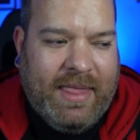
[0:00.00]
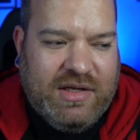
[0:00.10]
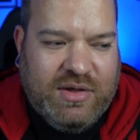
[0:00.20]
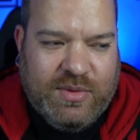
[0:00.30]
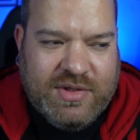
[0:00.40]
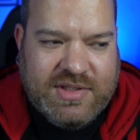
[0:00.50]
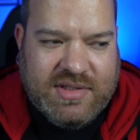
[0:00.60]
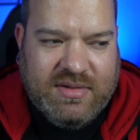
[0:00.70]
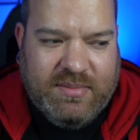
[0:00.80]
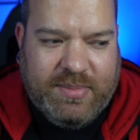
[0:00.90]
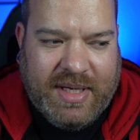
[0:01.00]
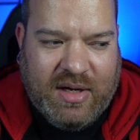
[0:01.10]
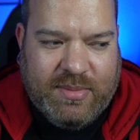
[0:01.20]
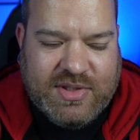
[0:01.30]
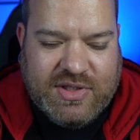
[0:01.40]
you would be
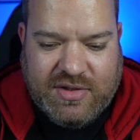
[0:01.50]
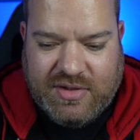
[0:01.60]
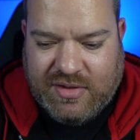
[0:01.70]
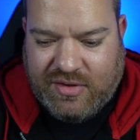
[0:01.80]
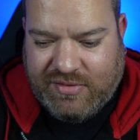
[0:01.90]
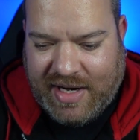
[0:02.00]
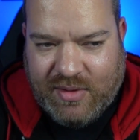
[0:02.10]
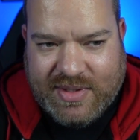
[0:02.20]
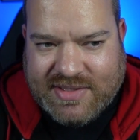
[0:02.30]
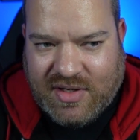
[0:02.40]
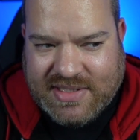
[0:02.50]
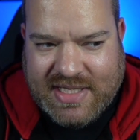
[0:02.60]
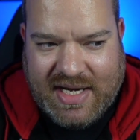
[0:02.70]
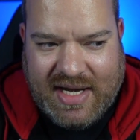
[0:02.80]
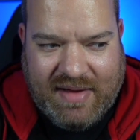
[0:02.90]
able to create all this
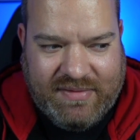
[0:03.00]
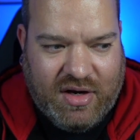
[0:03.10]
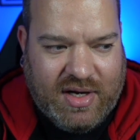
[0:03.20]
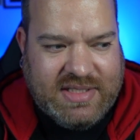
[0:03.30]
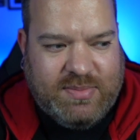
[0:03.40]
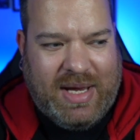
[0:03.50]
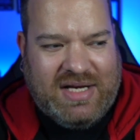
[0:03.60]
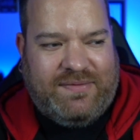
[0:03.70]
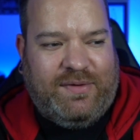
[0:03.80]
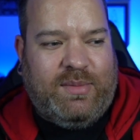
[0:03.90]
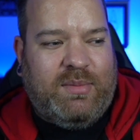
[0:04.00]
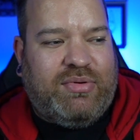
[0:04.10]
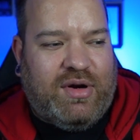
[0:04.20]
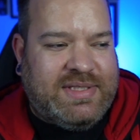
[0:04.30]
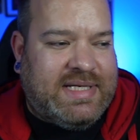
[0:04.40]
content and have a nice batch filming
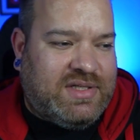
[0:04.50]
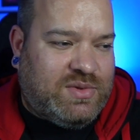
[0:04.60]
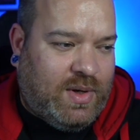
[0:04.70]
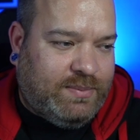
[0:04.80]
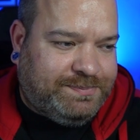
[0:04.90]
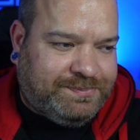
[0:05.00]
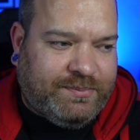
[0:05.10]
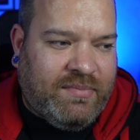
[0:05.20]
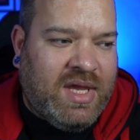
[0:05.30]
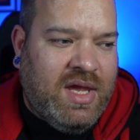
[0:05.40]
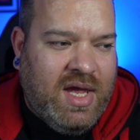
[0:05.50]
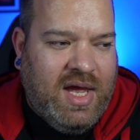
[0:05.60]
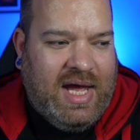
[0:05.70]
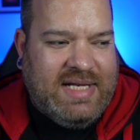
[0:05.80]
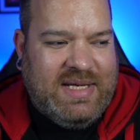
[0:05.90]
process as well.
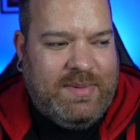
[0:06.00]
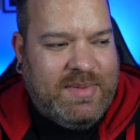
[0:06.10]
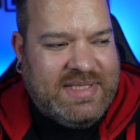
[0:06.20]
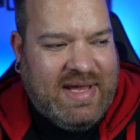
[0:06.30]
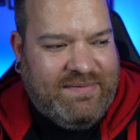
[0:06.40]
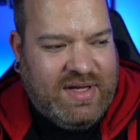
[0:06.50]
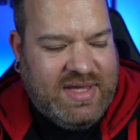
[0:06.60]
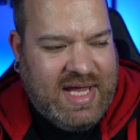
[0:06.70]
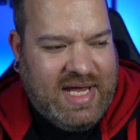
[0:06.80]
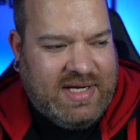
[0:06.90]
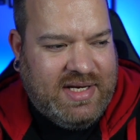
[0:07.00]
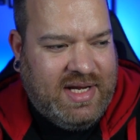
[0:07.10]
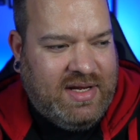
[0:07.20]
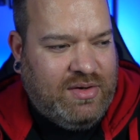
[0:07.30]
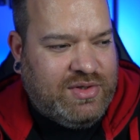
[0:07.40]
Tip number 7
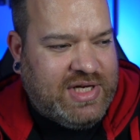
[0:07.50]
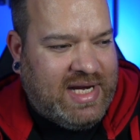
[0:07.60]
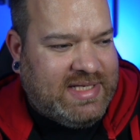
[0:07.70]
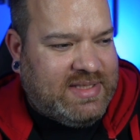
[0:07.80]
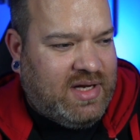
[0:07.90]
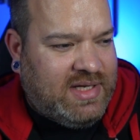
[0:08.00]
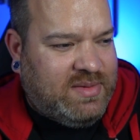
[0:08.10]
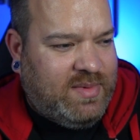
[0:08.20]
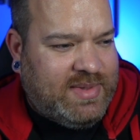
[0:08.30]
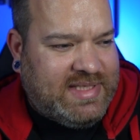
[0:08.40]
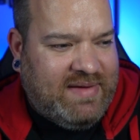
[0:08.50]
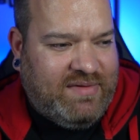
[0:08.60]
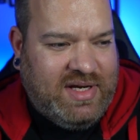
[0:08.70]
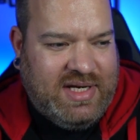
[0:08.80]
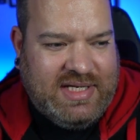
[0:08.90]
then, or checklist item number
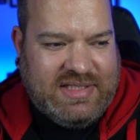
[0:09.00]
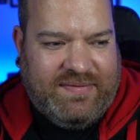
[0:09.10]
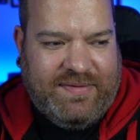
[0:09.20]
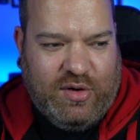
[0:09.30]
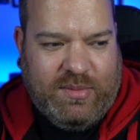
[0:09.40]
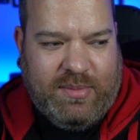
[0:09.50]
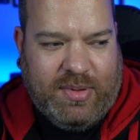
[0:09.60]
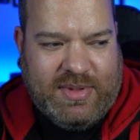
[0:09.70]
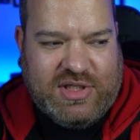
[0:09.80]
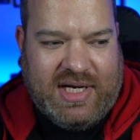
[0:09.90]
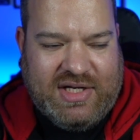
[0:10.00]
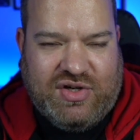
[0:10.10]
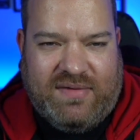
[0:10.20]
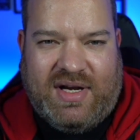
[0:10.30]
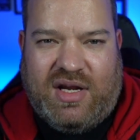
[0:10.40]
7, is to film and publish an
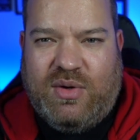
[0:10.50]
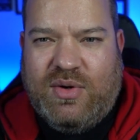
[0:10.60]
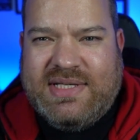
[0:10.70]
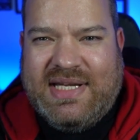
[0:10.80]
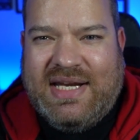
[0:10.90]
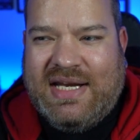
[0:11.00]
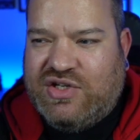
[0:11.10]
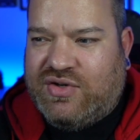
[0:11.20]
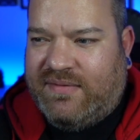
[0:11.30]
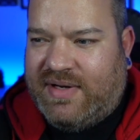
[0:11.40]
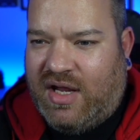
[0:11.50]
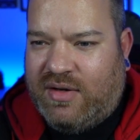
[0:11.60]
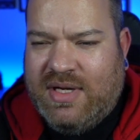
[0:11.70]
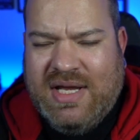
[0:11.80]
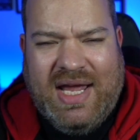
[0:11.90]
intro video. You always need an intro video.
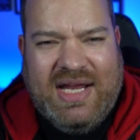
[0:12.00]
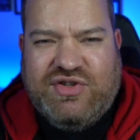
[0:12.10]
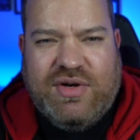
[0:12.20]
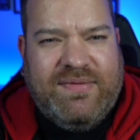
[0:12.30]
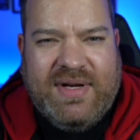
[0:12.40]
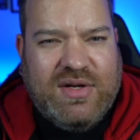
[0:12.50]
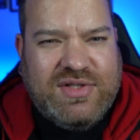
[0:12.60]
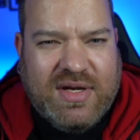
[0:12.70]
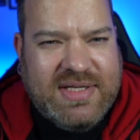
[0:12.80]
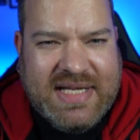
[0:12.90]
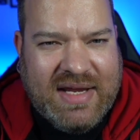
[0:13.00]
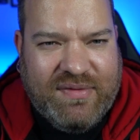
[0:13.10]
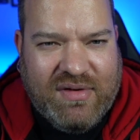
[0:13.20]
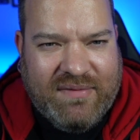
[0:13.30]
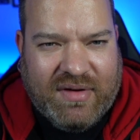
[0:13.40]
Intro videos don't stay
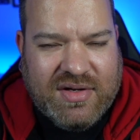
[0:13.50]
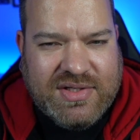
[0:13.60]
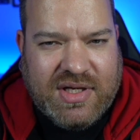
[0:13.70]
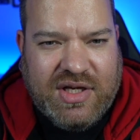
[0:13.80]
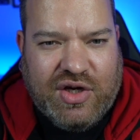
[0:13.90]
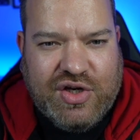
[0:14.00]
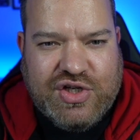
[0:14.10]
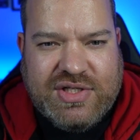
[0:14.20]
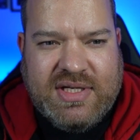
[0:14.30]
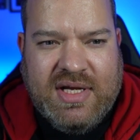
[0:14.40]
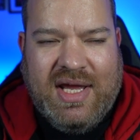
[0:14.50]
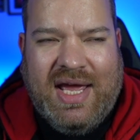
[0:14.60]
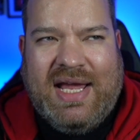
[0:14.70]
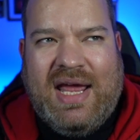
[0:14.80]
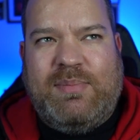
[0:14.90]
forever, so you could just,
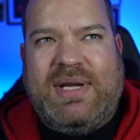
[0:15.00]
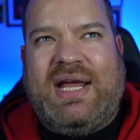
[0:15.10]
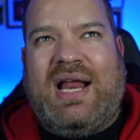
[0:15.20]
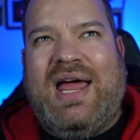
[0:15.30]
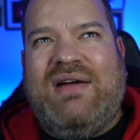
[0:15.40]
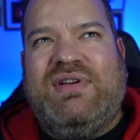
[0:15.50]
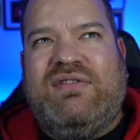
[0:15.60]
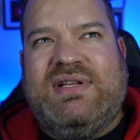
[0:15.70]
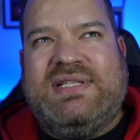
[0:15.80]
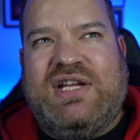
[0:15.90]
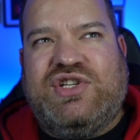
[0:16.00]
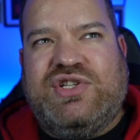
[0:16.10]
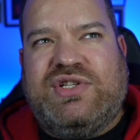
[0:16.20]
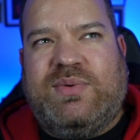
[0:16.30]
again, be declaring your intentions to